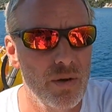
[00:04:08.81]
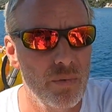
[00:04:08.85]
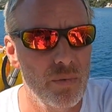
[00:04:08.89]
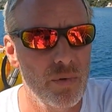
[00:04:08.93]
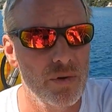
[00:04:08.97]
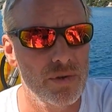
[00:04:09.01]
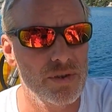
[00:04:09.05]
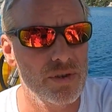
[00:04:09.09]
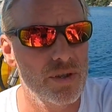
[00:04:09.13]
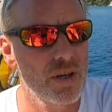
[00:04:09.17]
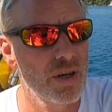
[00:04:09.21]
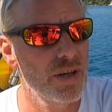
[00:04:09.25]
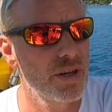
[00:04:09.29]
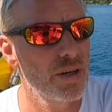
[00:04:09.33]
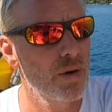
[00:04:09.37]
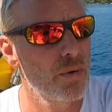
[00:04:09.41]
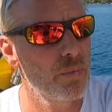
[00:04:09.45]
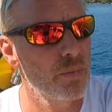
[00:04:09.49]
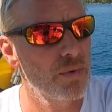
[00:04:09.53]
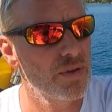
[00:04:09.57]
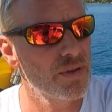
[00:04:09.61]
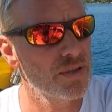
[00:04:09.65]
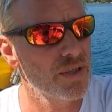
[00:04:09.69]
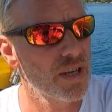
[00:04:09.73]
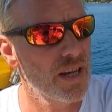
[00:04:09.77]
what's going on
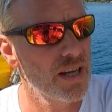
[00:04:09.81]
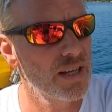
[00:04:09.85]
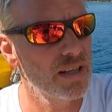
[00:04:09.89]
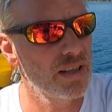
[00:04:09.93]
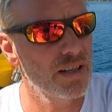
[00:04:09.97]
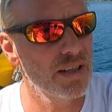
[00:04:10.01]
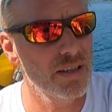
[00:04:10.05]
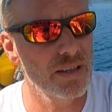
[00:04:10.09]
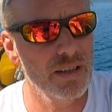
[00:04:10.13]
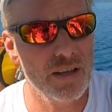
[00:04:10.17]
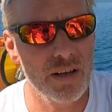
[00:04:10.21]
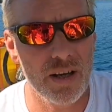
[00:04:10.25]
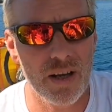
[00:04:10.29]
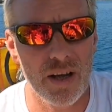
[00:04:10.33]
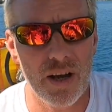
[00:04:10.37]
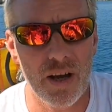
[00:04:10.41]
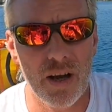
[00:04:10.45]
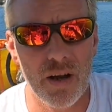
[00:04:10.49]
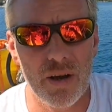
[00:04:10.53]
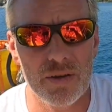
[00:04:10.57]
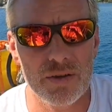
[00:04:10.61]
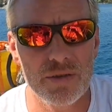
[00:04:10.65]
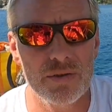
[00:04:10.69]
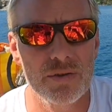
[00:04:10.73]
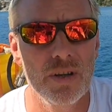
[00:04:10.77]
with sailing,
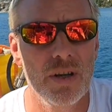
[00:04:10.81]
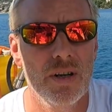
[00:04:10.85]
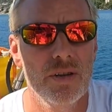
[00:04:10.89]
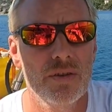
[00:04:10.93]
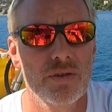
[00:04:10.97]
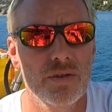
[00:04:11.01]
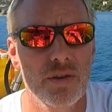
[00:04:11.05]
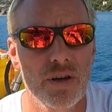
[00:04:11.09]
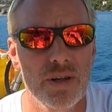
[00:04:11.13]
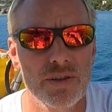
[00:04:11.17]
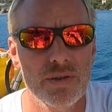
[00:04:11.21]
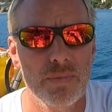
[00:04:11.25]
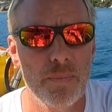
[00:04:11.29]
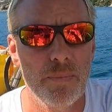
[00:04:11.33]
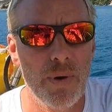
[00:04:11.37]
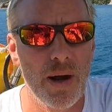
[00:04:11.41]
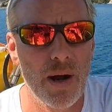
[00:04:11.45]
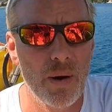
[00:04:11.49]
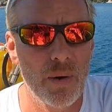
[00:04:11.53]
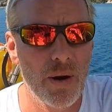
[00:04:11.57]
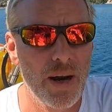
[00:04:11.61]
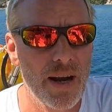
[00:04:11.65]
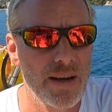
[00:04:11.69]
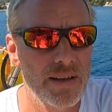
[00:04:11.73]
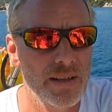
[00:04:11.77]
try some
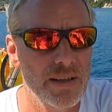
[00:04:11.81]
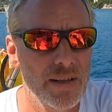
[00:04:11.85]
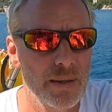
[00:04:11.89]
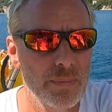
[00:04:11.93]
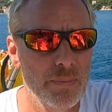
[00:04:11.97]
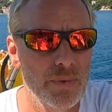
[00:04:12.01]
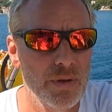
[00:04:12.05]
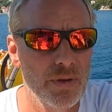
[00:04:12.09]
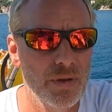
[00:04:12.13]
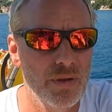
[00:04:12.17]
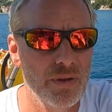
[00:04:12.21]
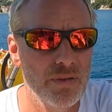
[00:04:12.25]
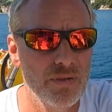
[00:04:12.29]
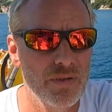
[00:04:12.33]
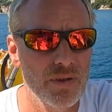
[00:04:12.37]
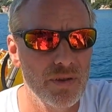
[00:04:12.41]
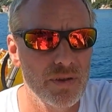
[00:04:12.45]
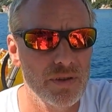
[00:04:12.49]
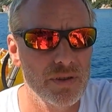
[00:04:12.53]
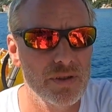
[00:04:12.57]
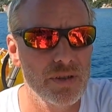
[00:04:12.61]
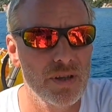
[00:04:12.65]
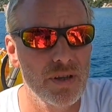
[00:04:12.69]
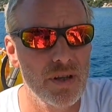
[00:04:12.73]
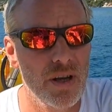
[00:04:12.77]
power handling
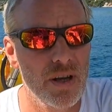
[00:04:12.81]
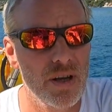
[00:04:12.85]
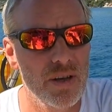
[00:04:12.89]
manoeuvres,